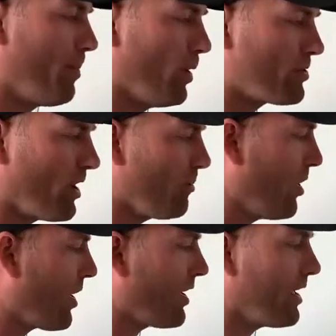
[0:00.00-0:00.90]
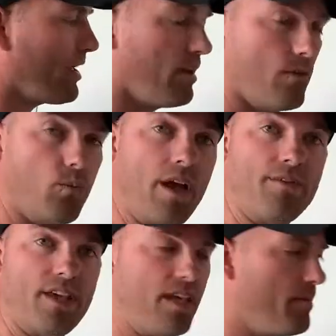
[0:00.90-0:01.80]
postcard marketing, we
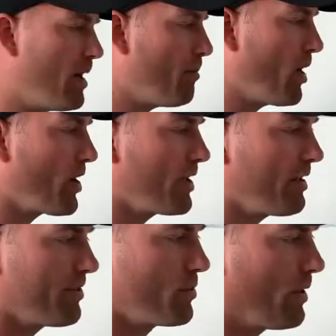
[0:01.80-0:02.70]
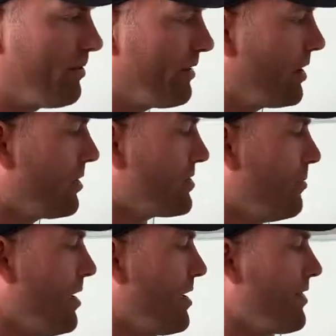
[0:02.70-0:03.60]
have email marketing for $25 a
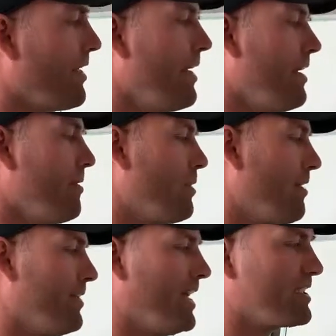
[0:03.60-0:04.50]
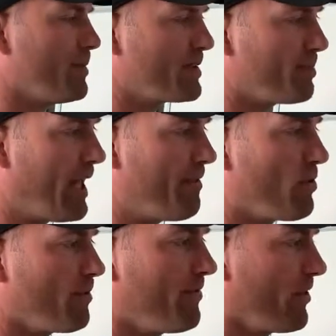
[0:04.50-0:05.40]
month, we have an SMS
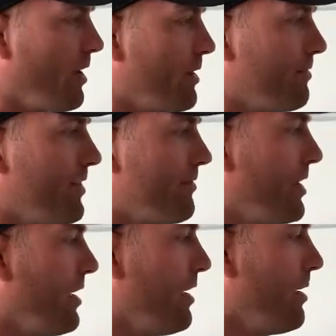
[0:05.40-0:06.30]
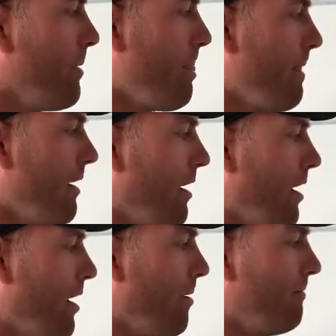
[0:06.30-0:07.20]
platform for $150.
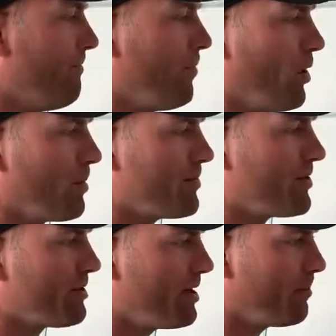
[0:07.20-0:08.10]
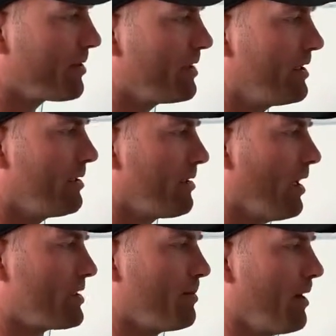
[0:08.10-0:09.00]
Forms typically
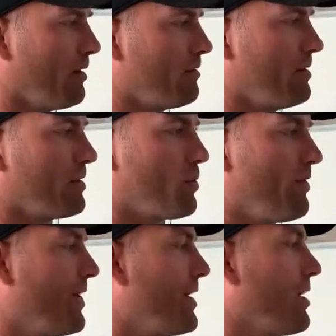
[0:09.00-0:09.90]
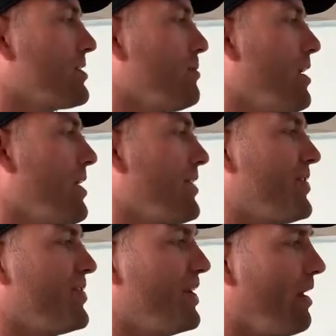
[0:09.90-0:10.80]
cost about $25 a month,
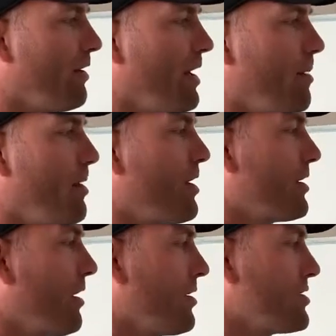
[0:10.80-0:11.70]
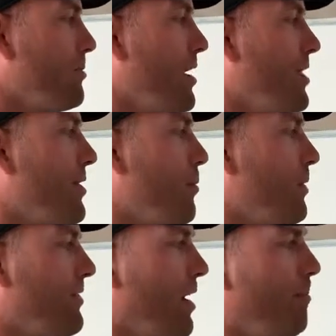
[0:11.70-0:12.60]
CRM $100 a month.
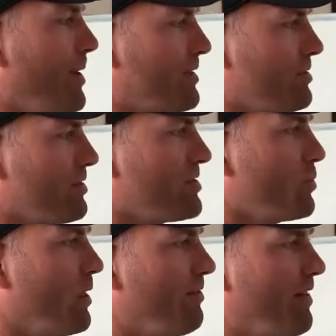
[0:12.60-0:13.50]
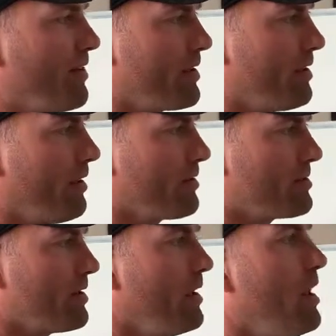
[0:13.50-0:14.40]
We've got pixels
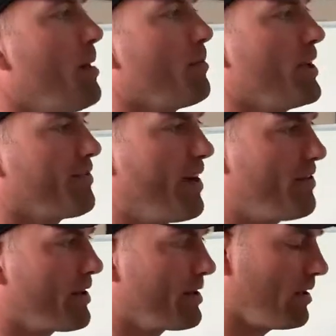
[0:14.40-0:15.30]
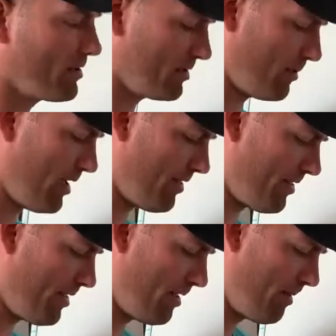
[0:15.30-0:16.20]
$2,500 plus $500 a
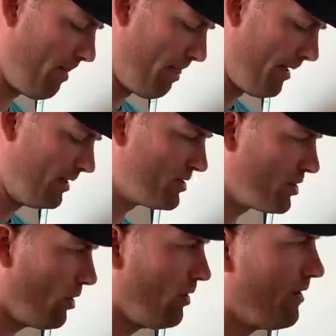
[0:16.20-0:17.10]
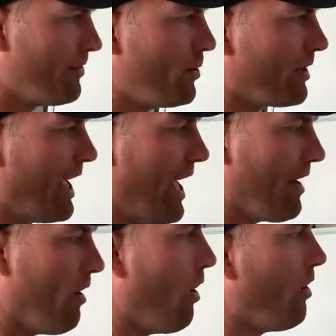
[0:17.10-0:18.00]
month. So if you were to add
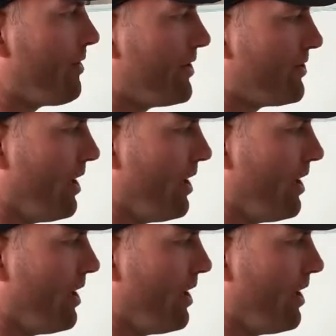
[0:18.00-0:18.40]
all this